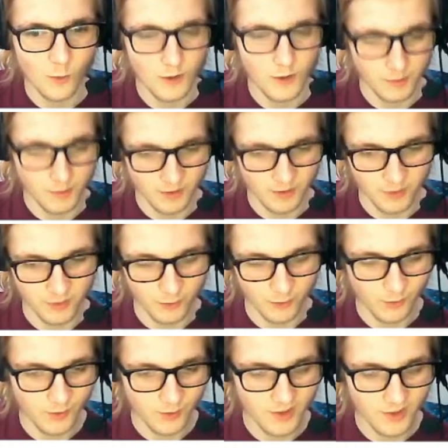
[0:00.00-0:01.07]

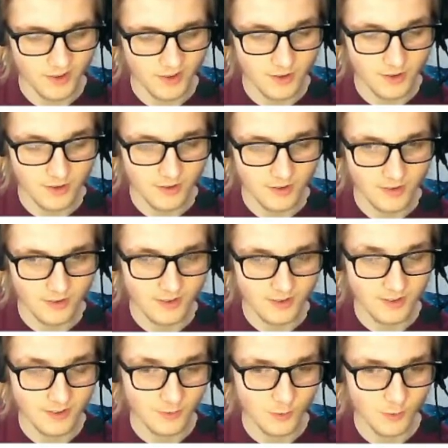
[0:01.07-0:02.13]
episode, in
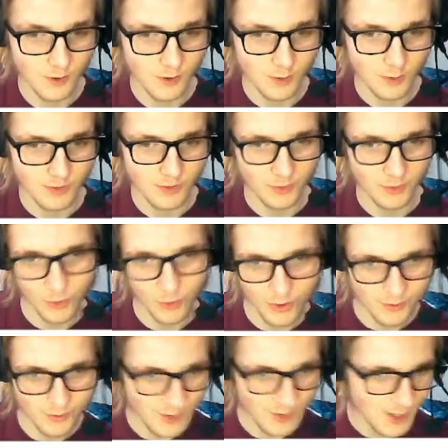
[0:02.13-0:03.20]
Season 1, Episode
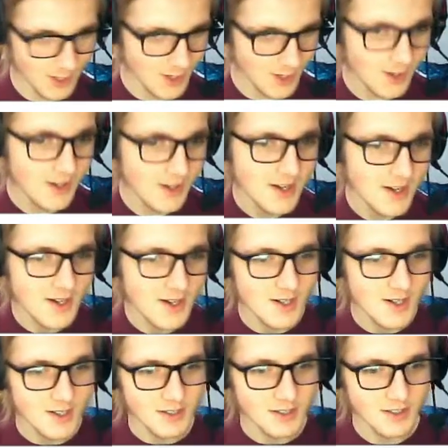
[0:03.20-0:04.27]
3.
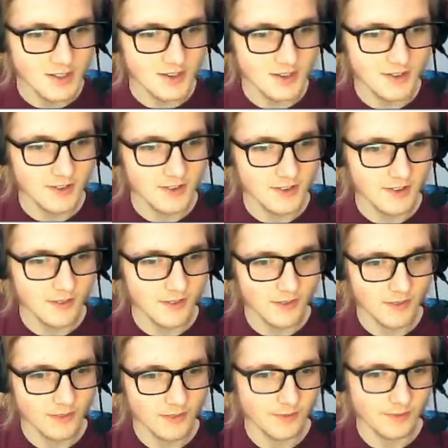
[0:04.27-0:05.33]
She's
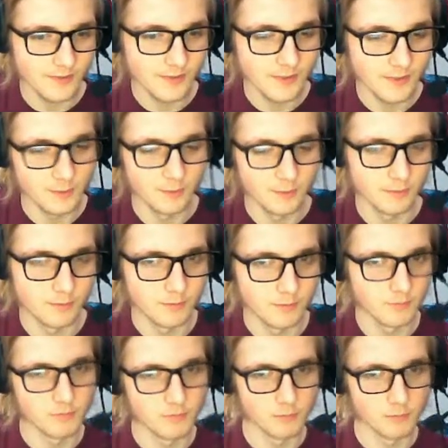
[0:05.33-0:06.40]
the
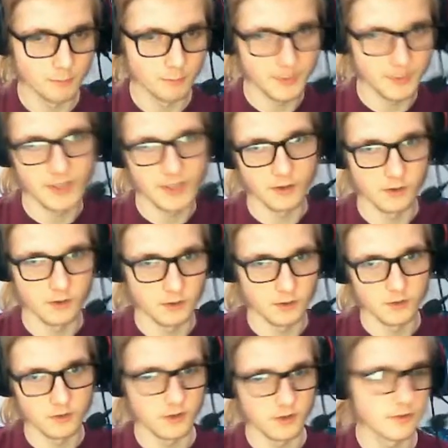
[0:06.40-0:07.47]
mean girl,
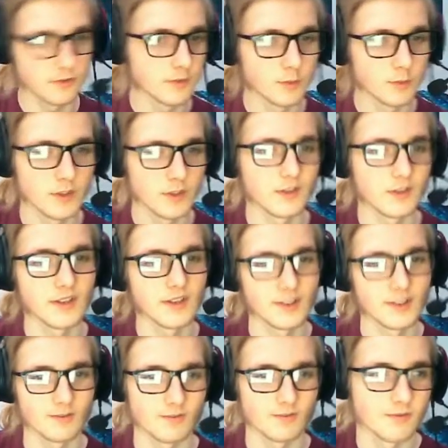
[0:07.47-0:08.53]
if you will, that
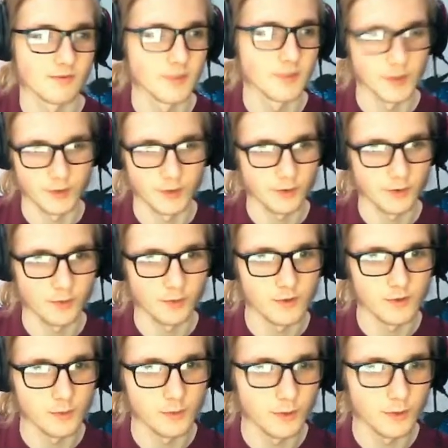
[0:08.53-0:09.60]
flirts with
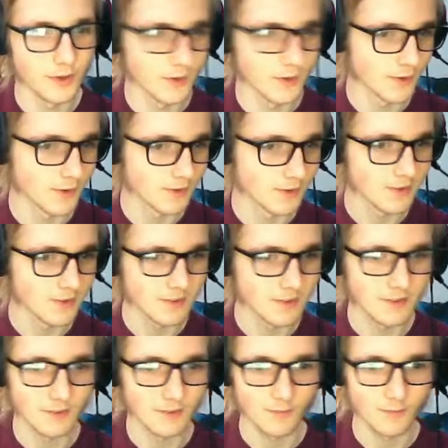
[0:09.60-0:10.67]
Lucas,
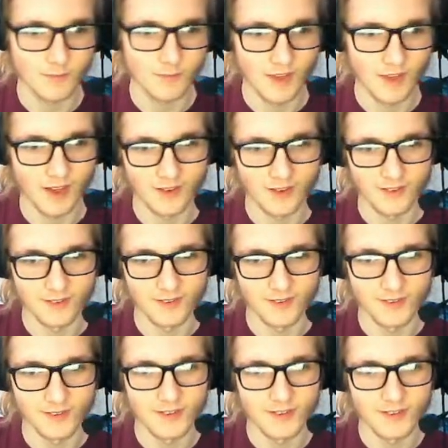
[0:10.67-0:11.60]
and